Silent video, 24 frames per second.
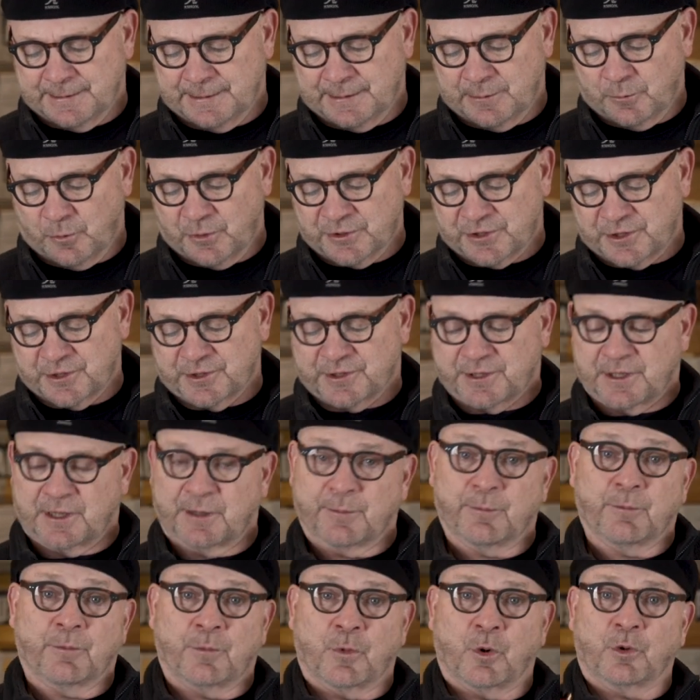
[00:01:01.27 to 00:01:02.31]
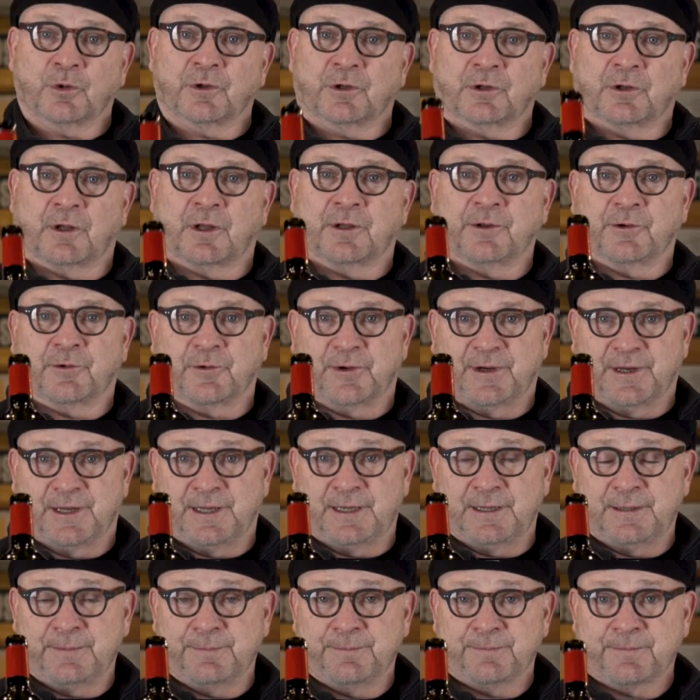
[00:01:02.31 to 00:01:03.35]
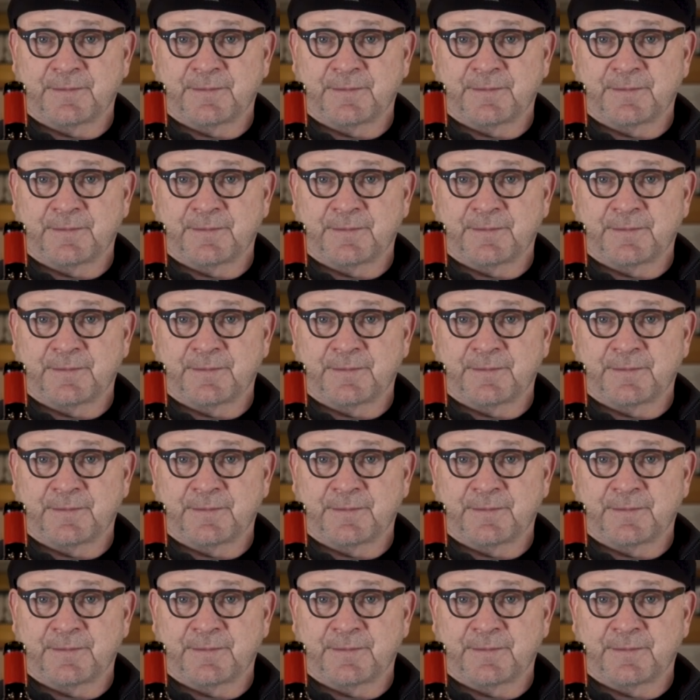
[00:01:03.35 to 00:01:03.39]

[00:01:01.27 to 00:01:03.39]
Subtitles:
which is Montlandrie.